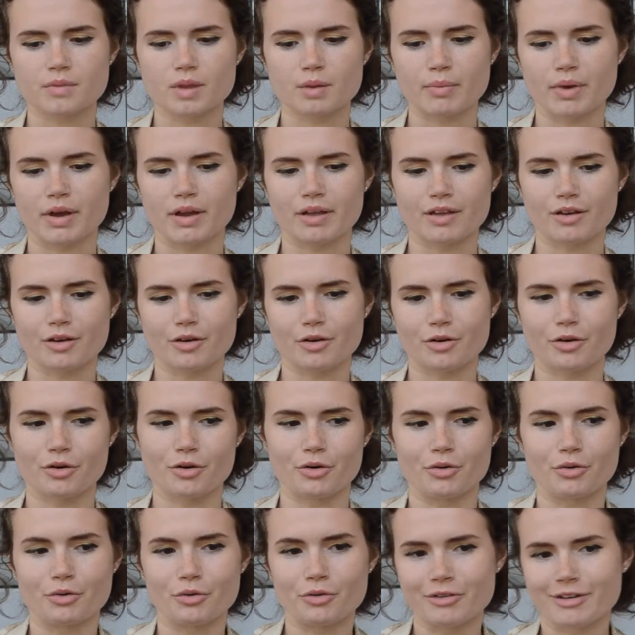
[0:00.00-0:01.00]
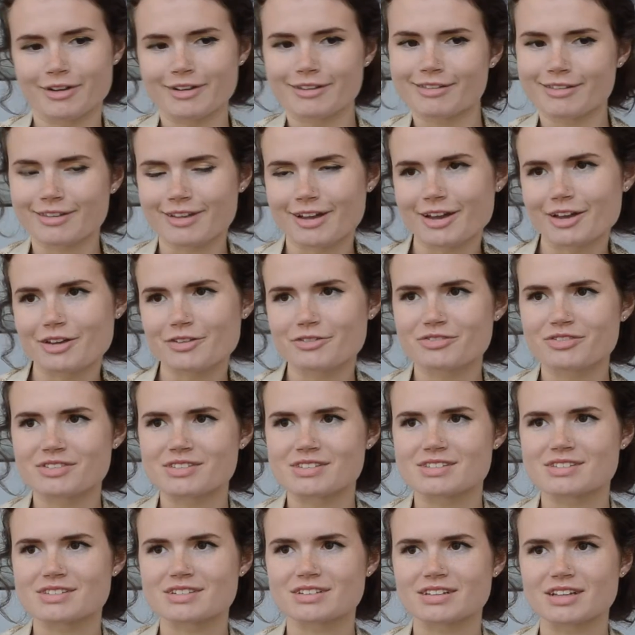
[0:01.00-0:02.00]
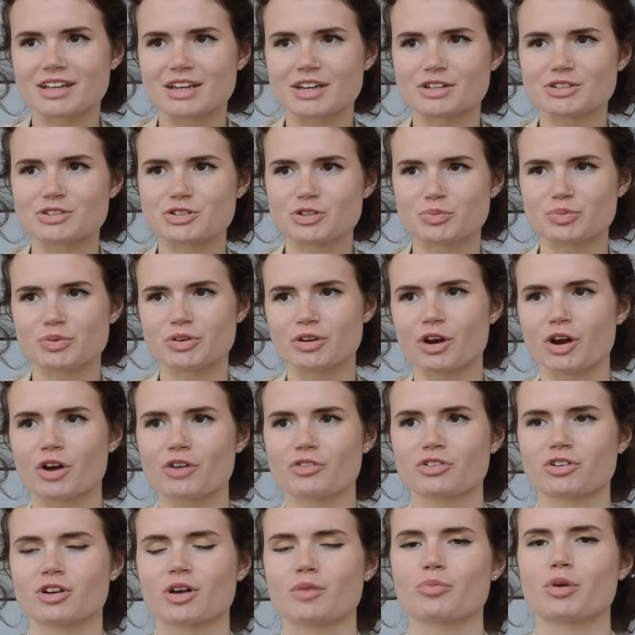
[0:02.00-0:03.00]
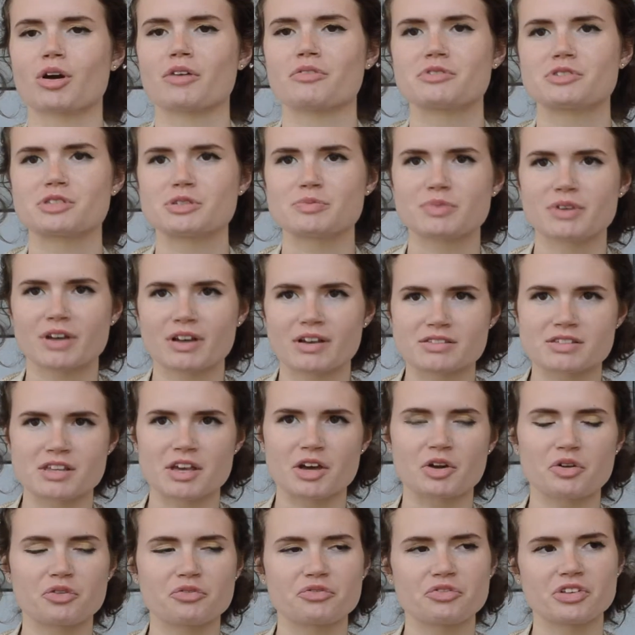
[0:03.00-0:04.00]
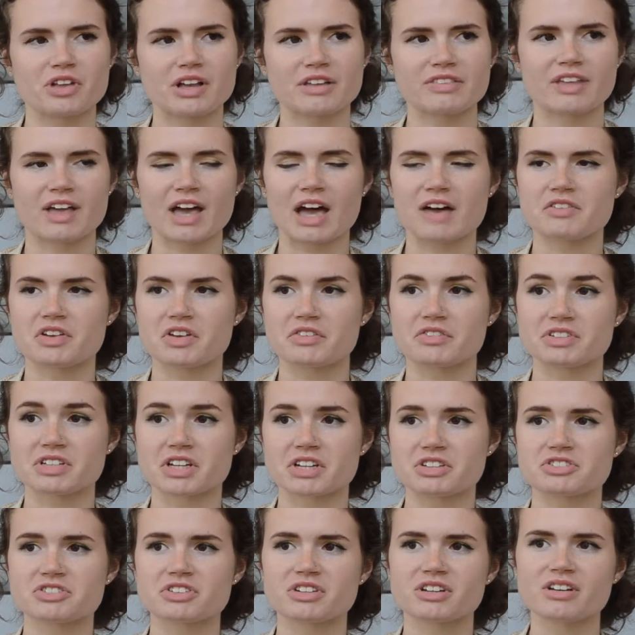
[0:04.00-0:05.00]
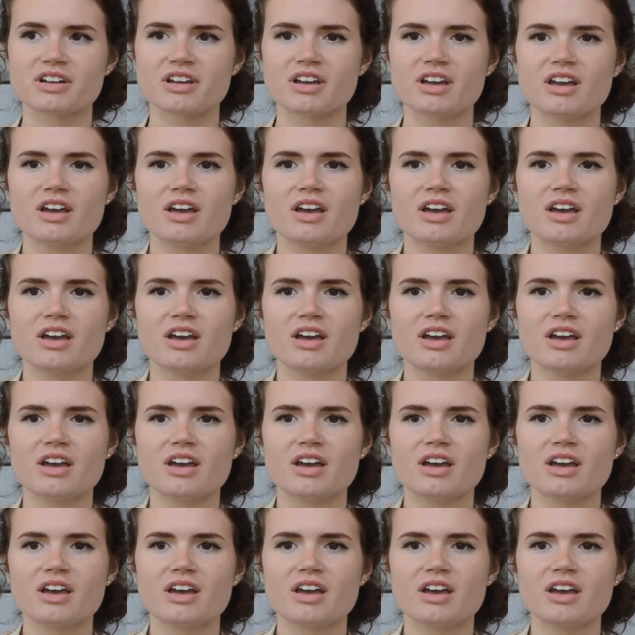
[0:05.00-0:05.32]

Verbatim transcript: my like goal in life is to like do PR for nonprofits because I don't feel like they have enough attention,